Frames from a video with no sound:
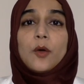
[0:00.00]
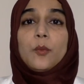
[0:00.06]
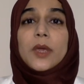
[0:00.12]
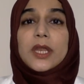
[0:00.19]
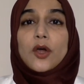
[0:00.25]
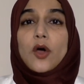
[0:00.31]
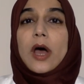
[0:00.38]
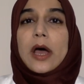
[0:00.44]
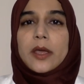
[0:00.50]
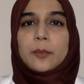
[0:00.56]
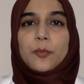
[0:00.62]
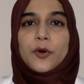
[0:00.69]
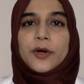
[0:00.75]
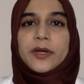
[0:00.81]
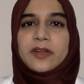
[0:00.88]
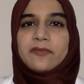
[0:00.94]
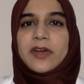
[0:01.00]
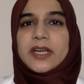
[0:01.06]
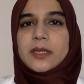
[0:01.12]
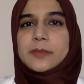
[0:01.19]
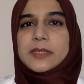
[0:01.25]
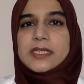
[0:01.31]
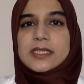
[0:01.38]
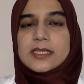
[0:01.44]
We know how important
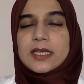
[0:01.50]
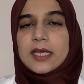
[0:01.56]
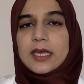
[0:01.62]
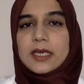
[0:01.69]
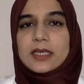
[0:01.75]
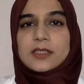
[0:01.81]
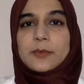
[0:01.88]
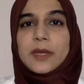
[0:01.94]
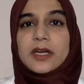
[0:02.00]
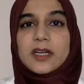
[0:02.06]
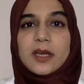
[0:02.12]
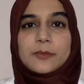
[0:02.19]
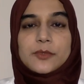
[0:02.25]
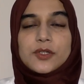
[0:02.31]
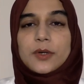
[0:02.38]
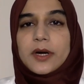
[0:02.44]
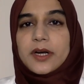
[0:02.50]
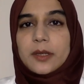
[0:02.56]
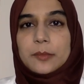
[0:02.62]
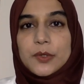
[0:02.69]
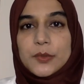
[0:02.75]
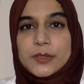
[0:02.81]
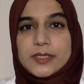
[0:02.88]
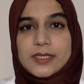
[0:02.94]
vitamin C is when it comes to our
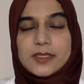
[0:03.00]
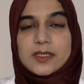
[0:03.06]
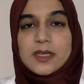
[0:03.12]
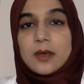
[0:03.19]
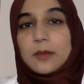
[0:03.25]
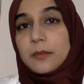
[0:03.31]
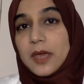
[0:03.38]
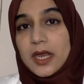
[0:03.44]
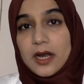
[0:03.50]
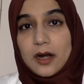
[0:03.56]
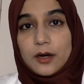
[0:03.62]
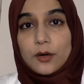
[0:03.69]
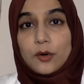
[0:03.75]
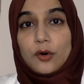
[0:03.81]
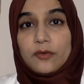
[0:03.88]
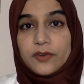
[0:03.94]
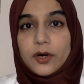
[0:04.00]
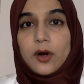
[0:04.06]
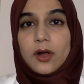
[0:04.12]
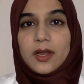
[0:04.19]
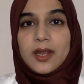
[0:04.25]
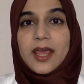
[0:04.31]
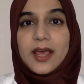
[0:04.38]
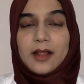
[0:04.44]
immune system and our
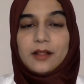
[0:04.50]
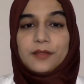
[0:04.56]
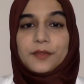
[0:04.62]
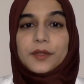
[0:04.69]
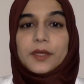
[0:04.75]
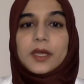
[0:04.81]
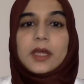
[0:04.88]
overall health.